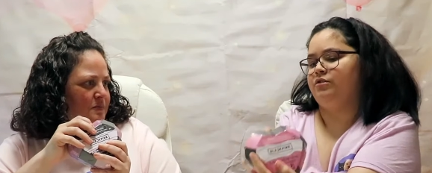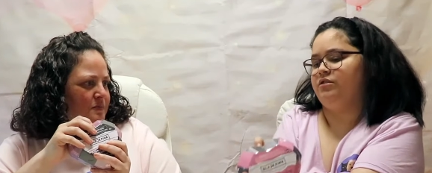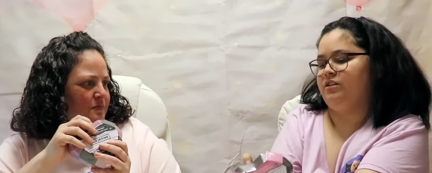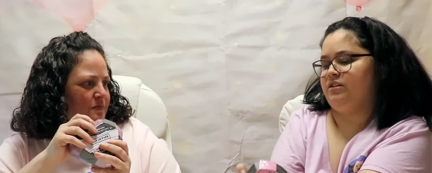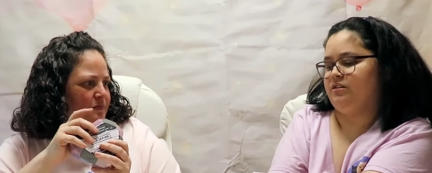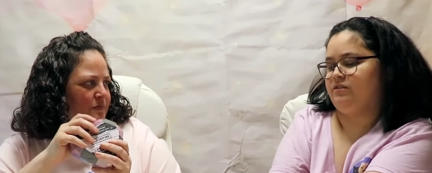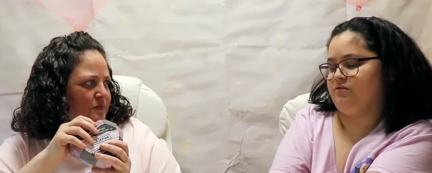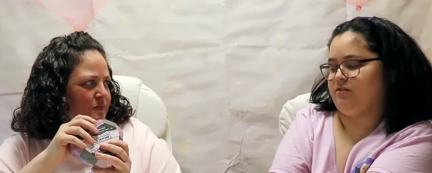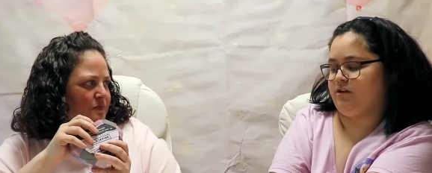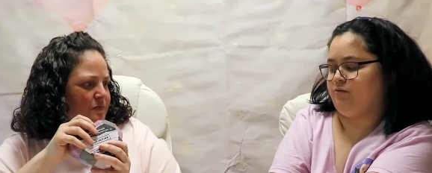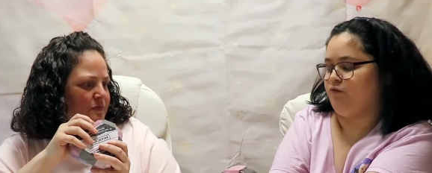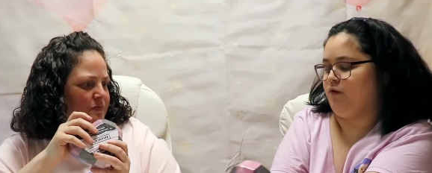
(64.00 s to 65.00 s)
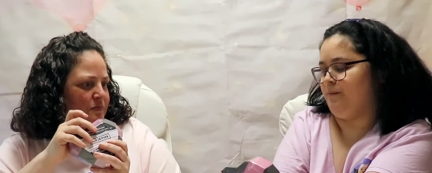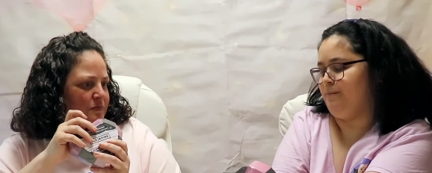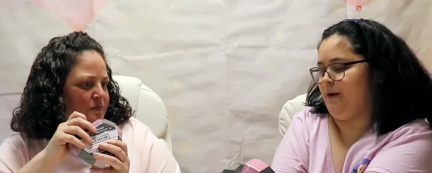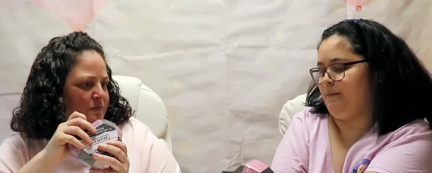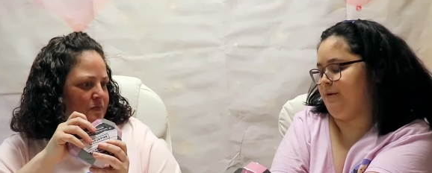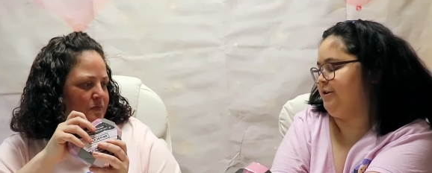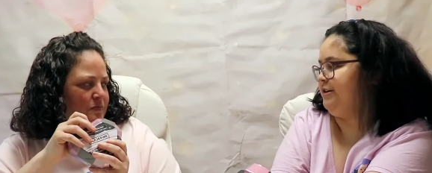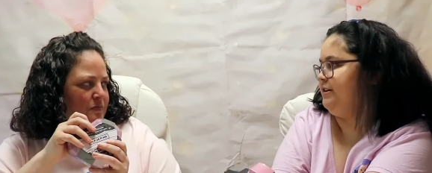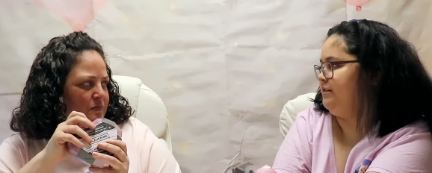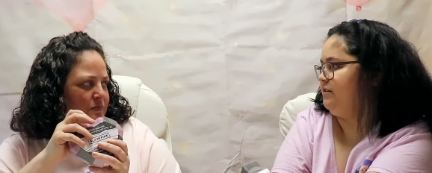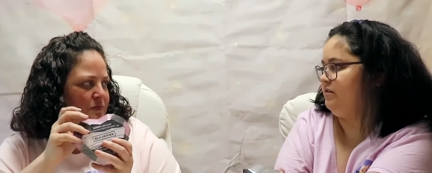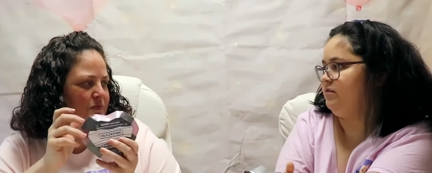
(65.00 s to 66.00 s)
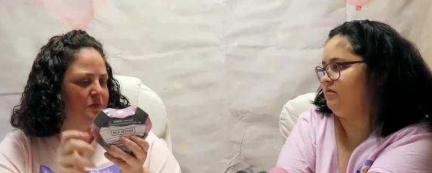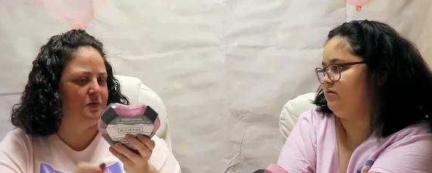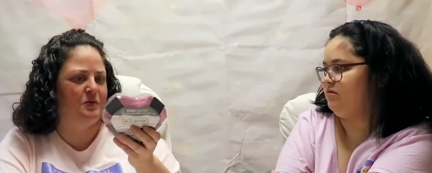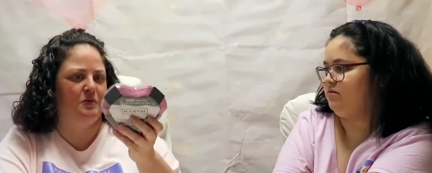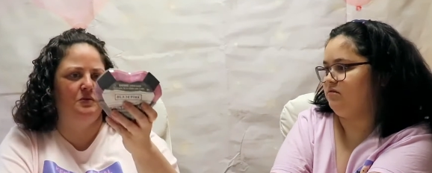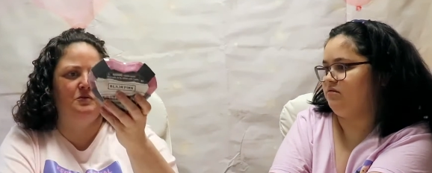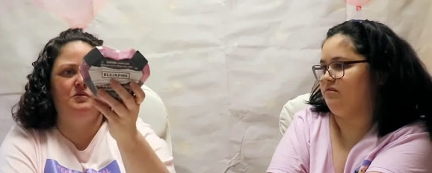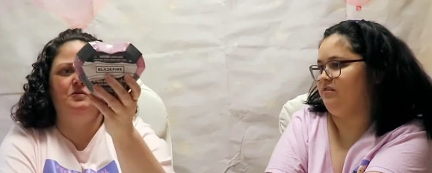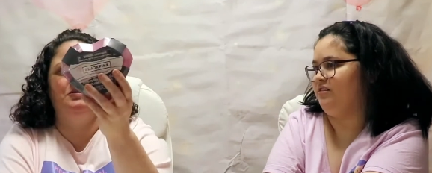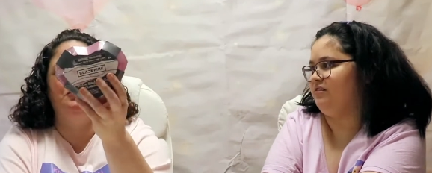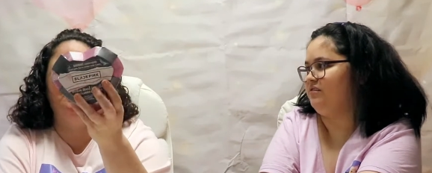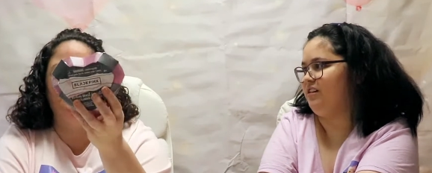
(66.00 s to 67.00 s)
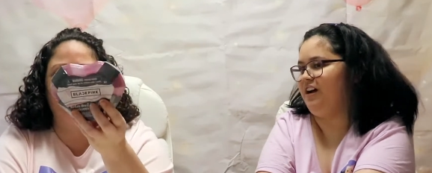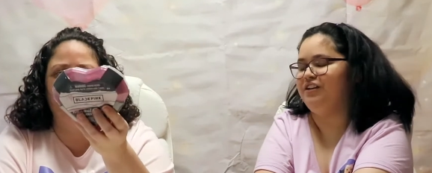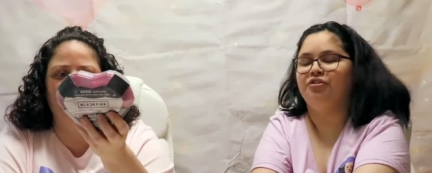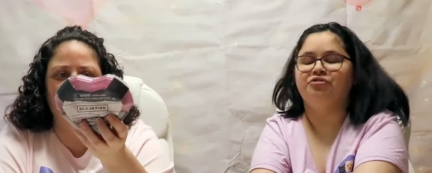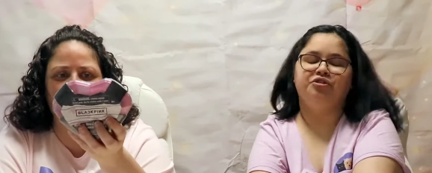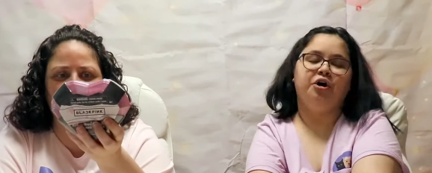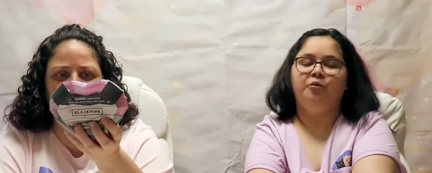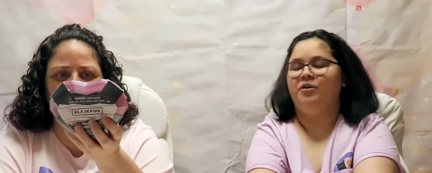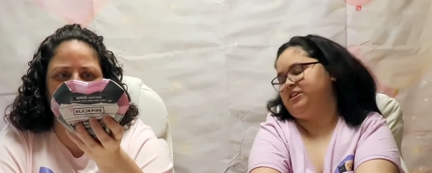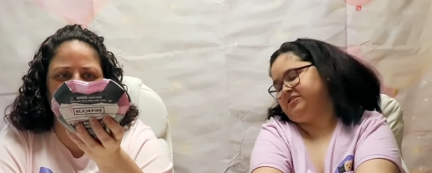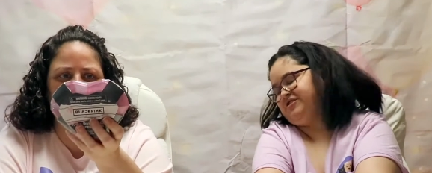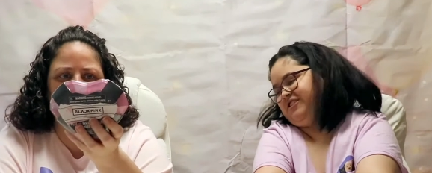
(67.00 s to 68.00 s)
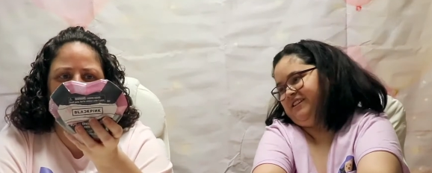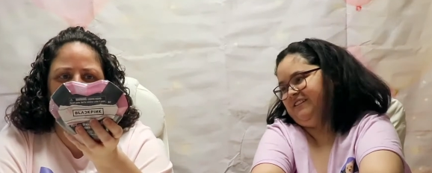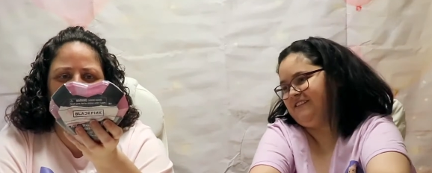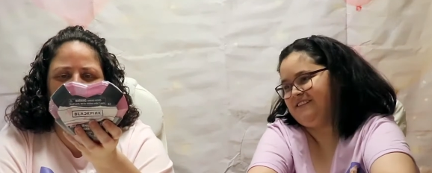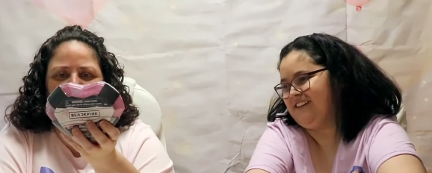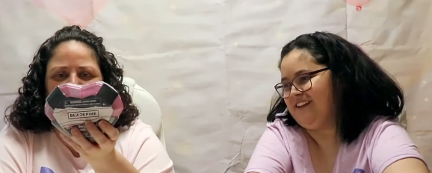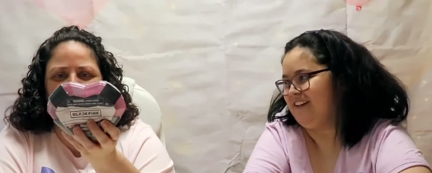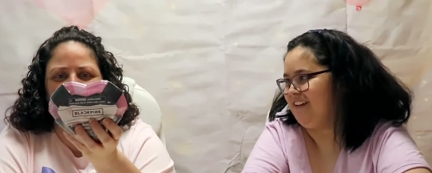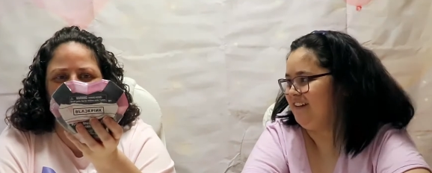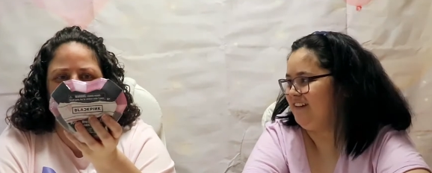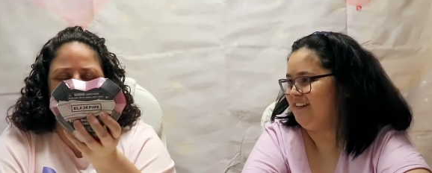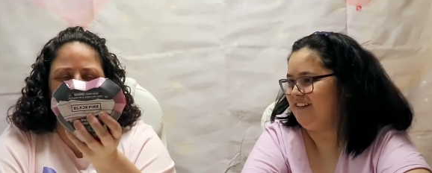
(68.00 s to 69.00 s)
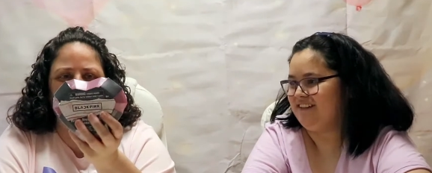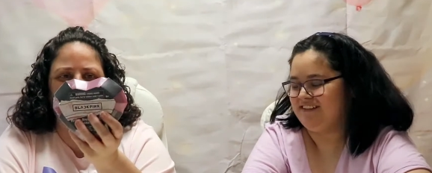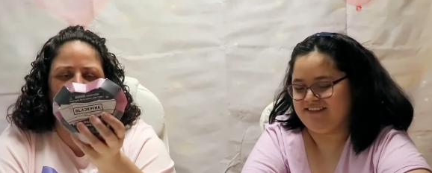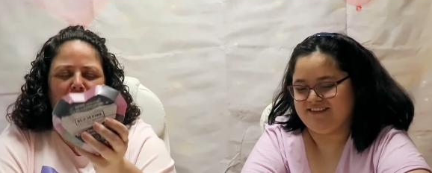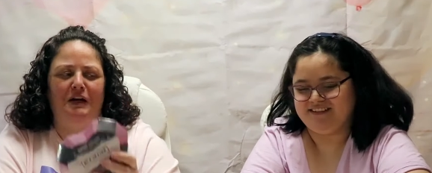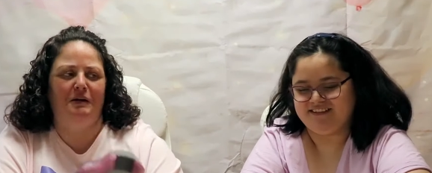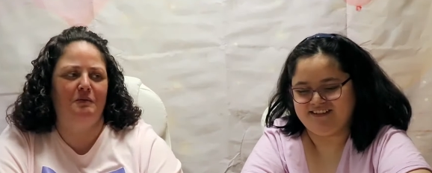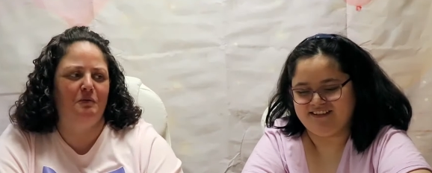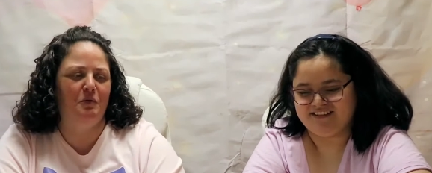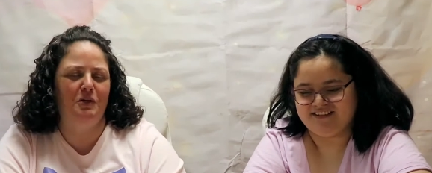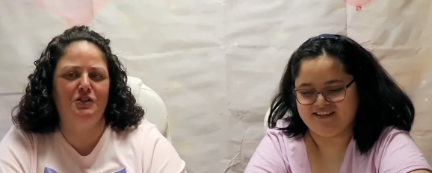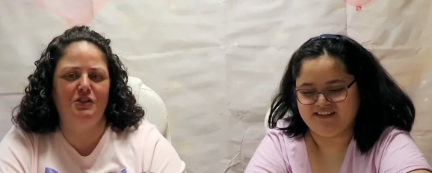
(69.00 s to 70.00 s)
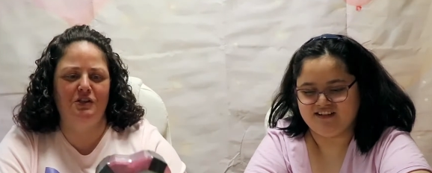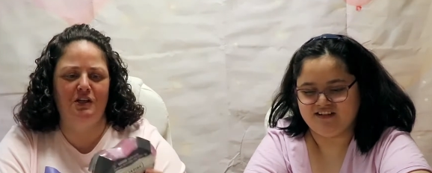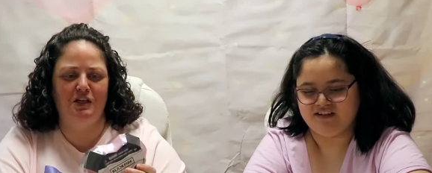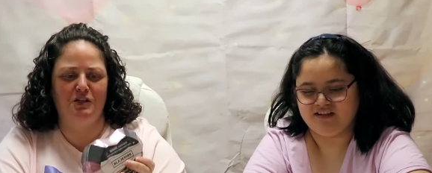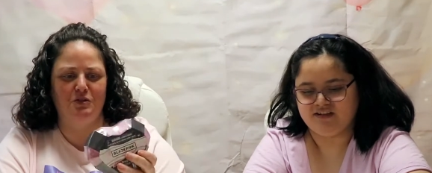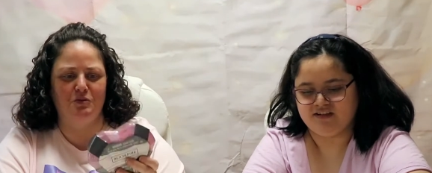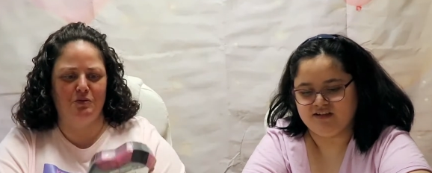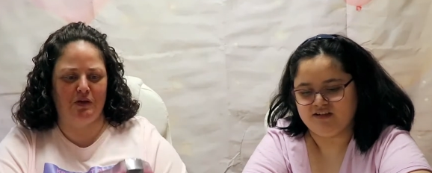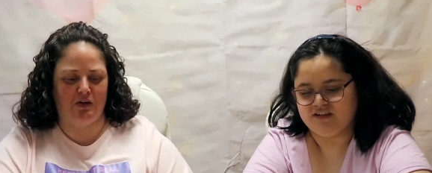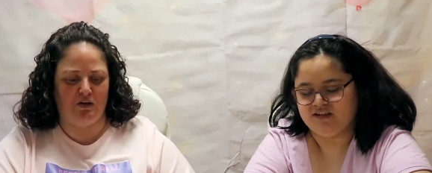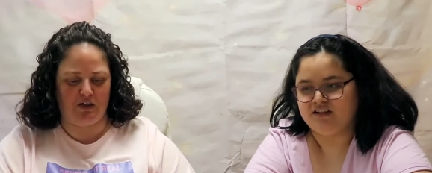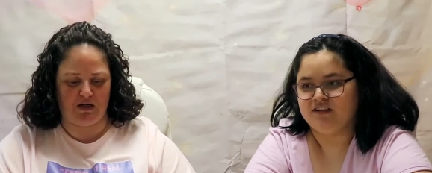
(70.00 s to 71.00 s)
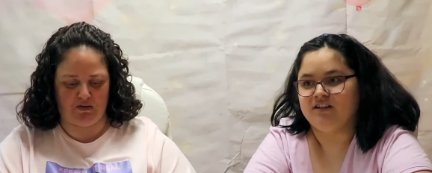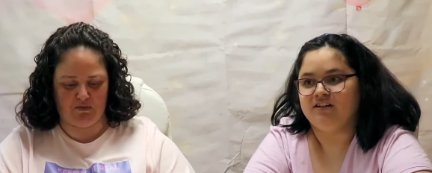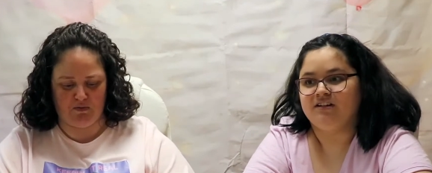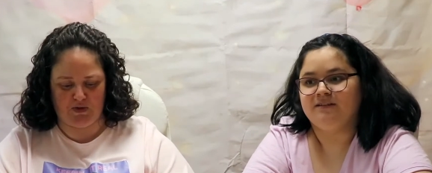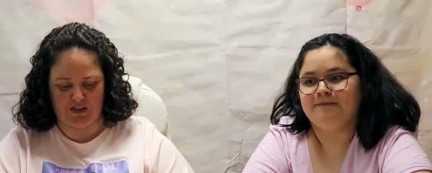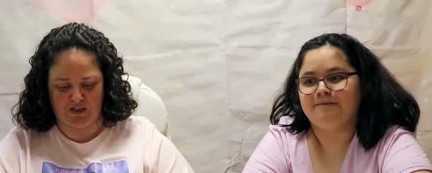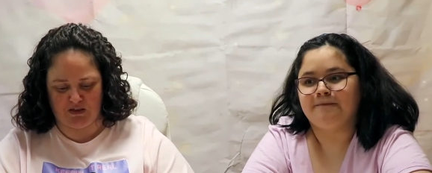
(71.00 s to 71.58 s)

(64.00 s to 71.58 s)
Speaker 1: gonna get like one member. In
Speaker 2: this. I don't know what you're trying to. We say. don't know. All right, what should they do while we